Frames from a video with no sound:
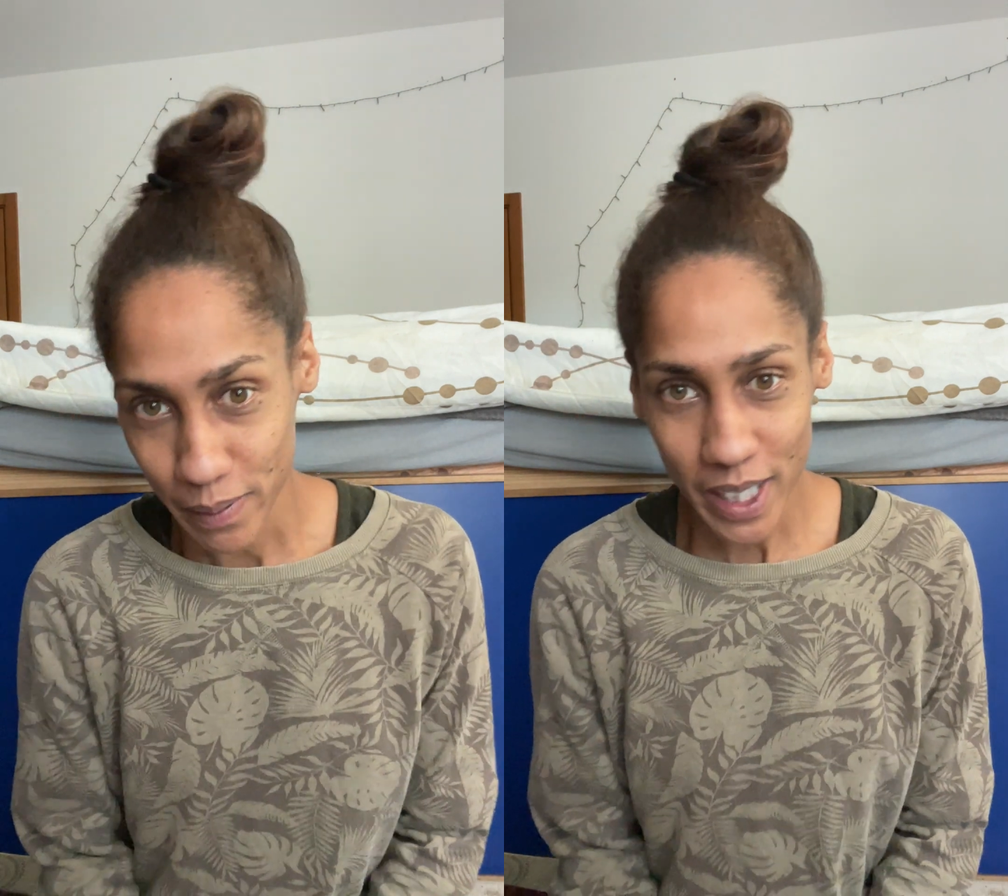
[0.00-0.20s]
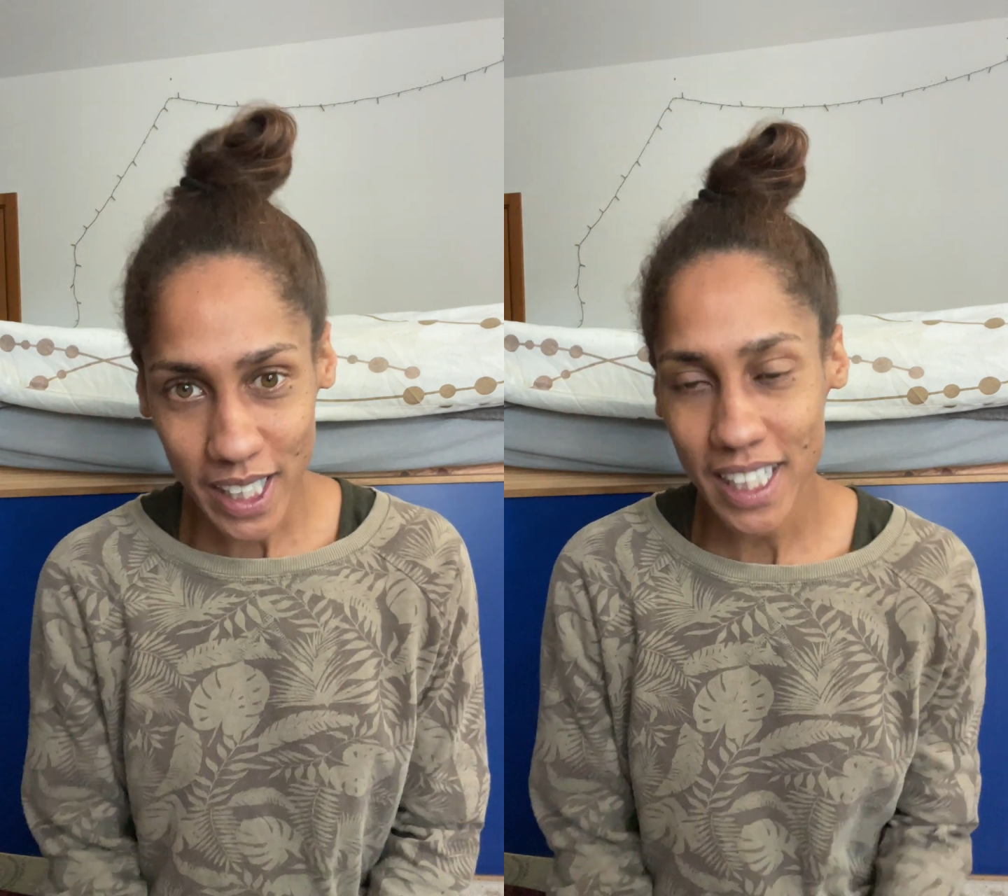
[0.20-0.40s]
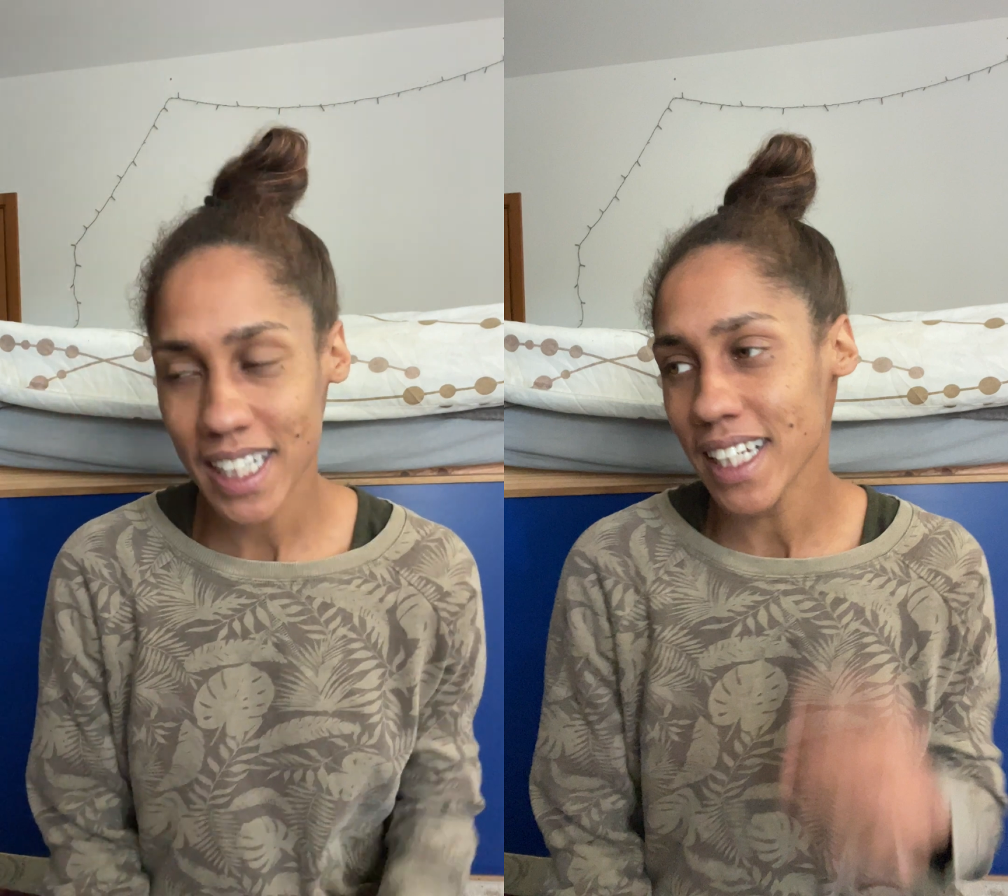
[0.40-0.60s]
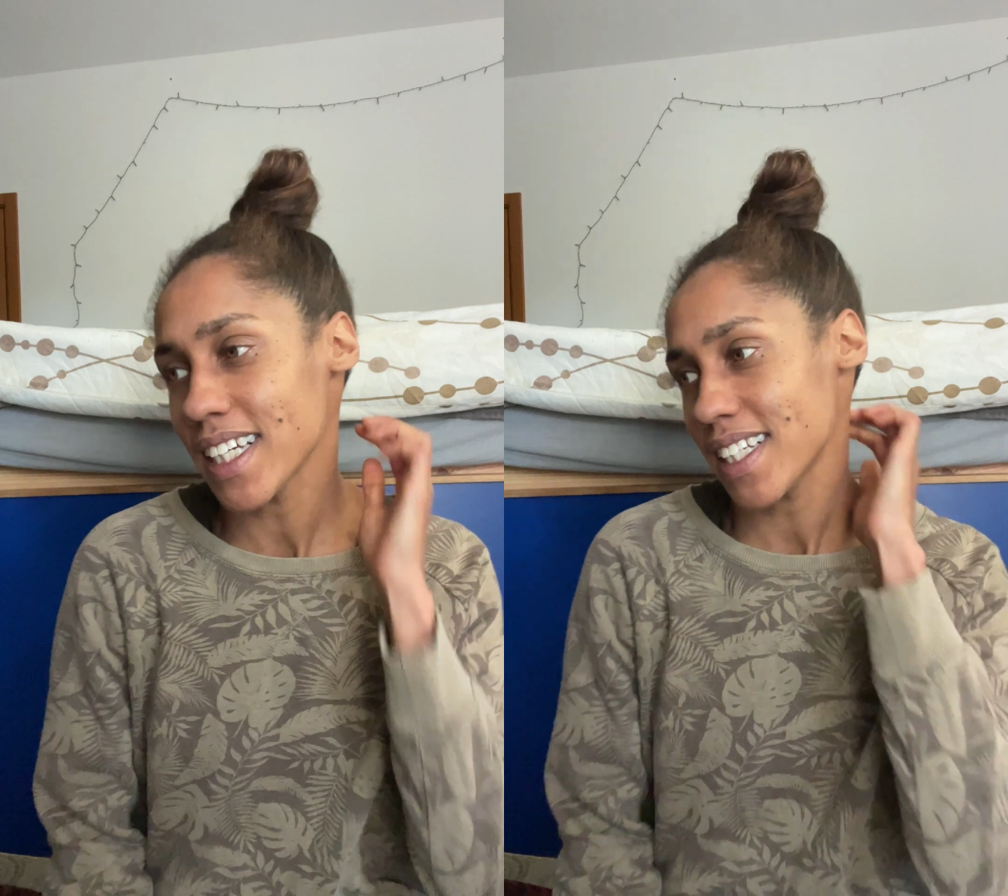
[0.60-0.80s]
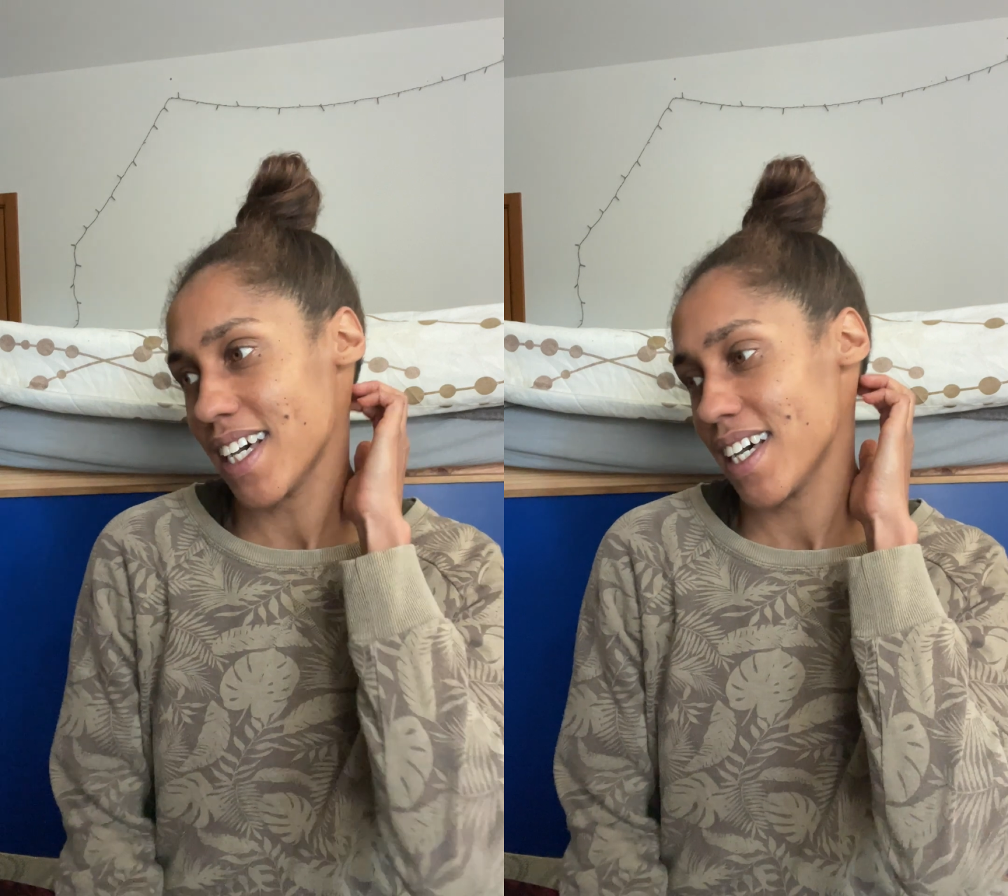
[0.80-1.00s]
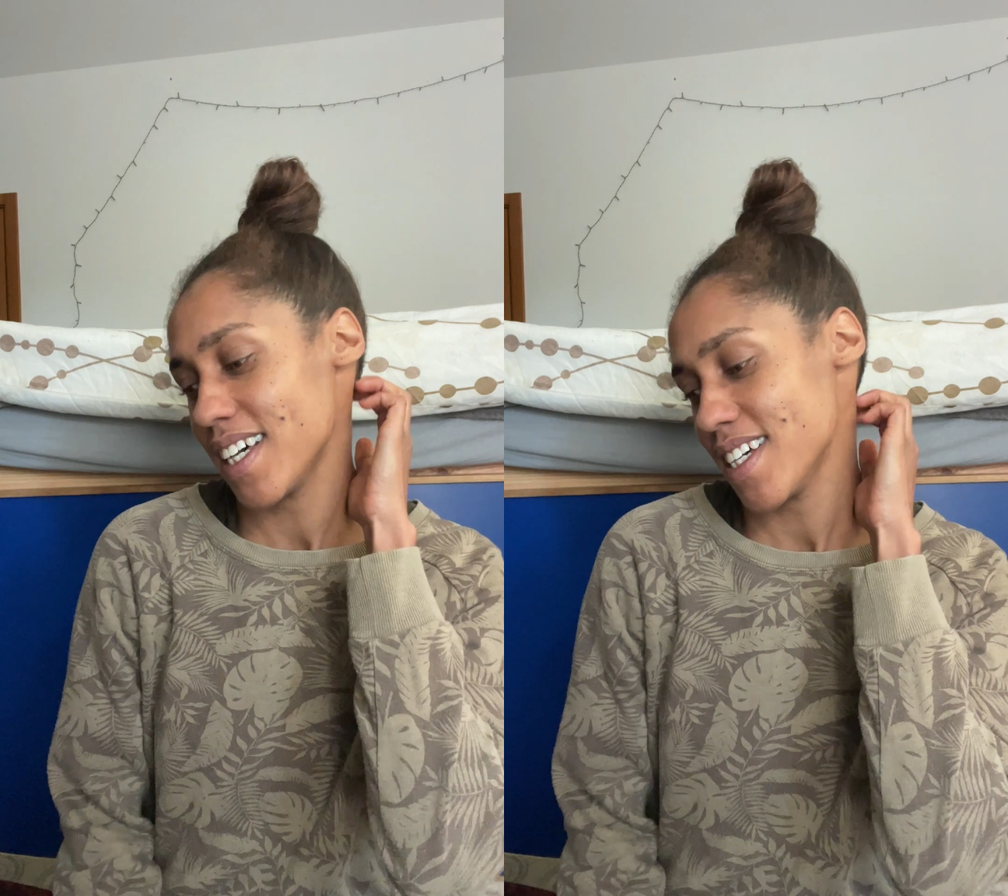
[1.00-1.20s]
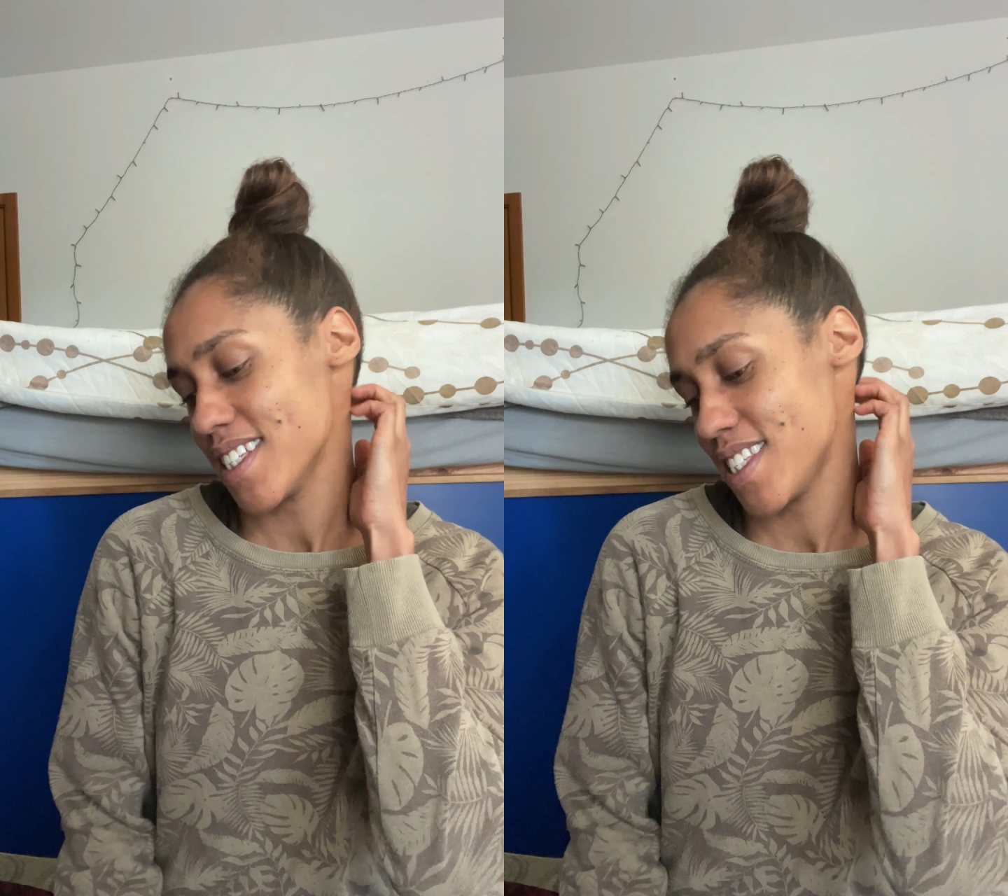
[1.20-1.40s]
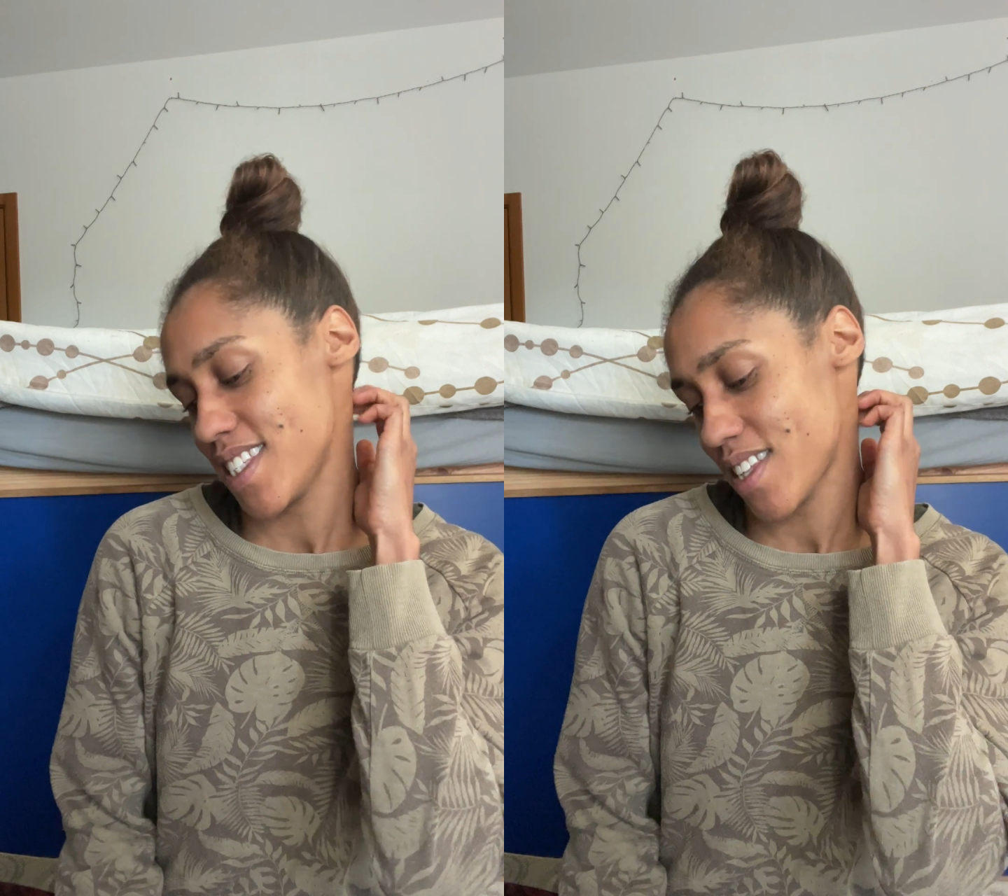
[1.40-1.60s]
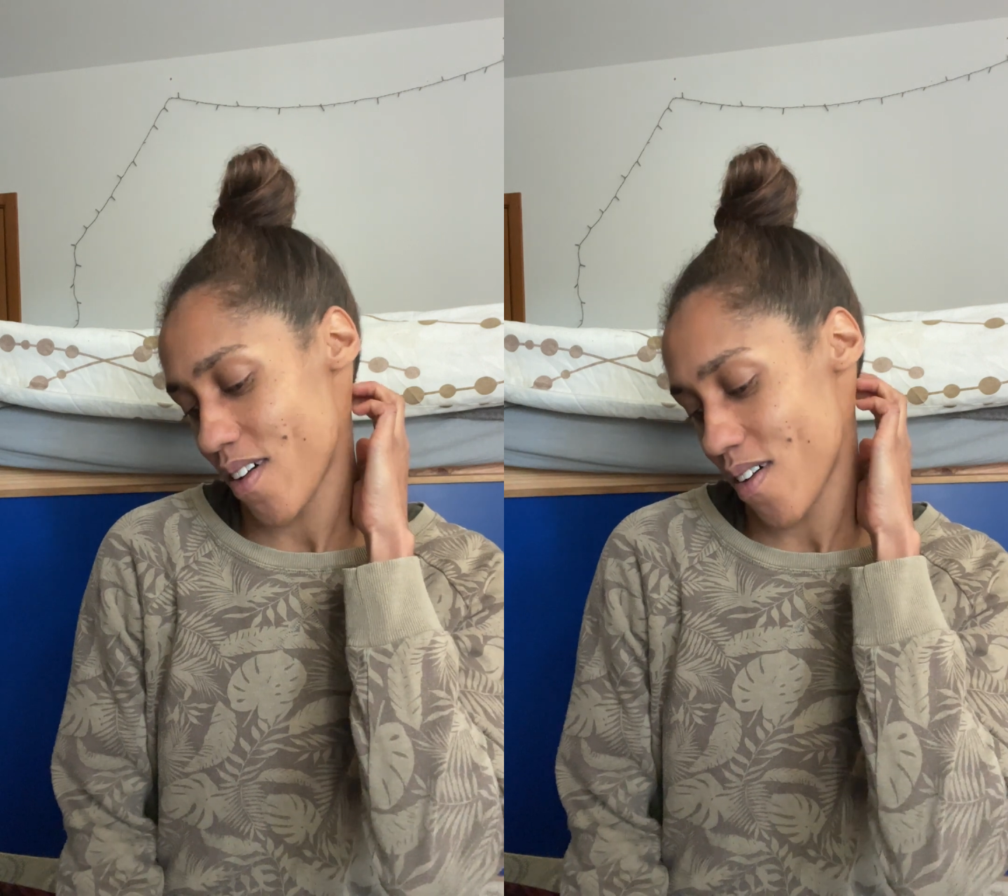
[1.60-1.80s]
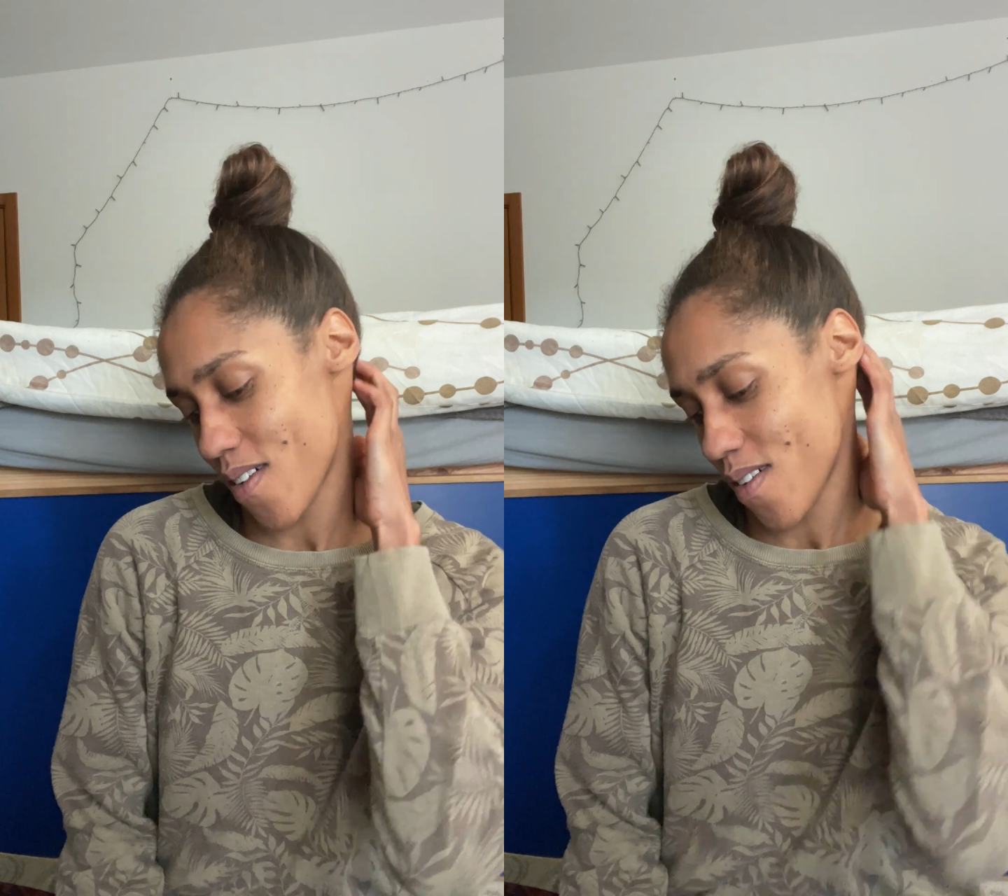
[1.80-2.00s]
work.
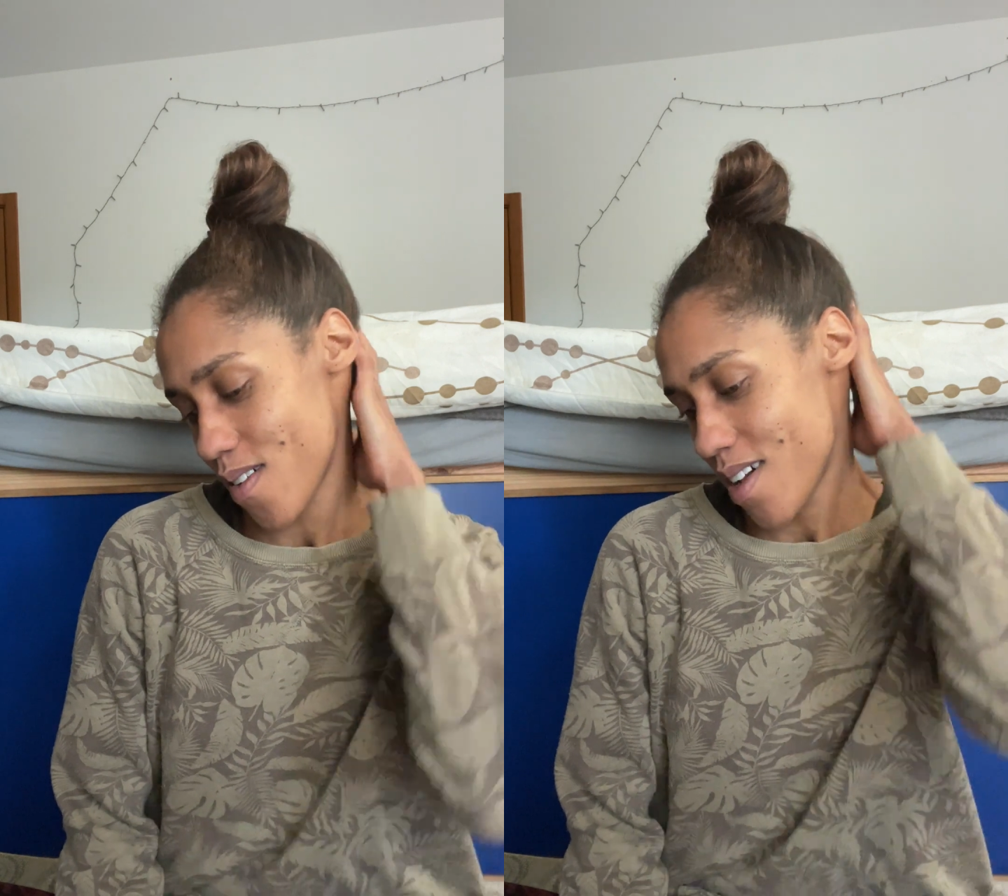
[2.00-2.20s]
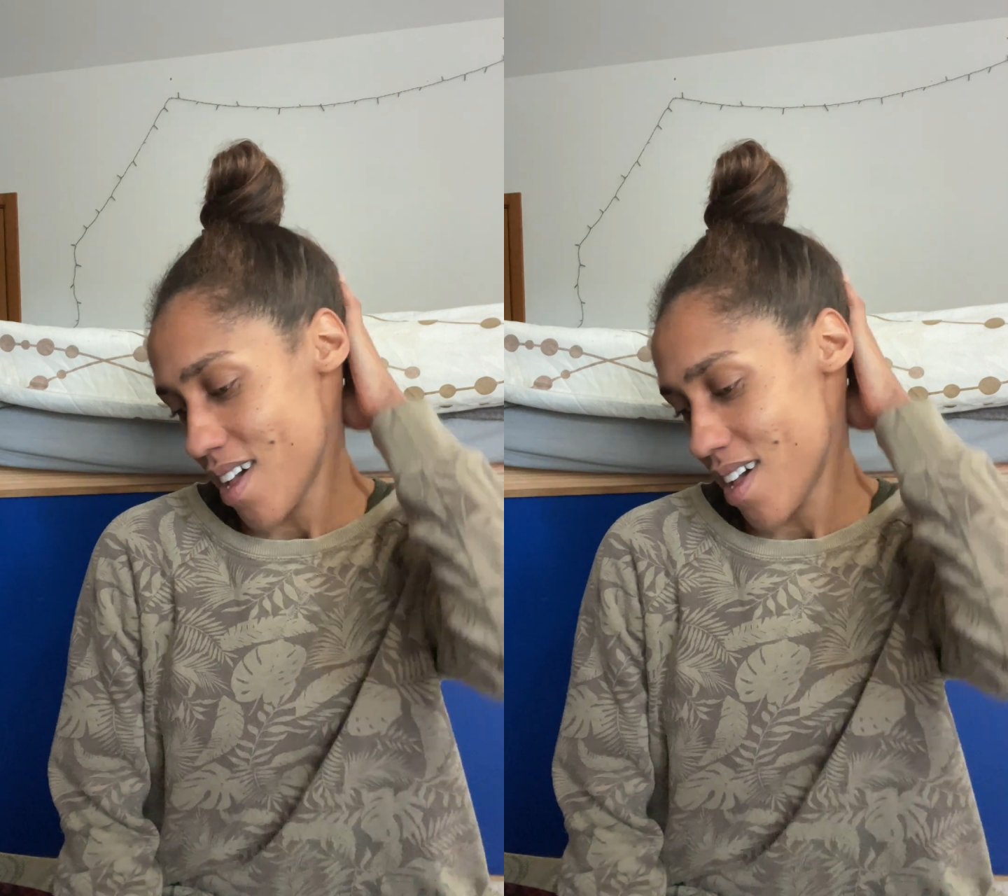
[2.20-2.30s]
So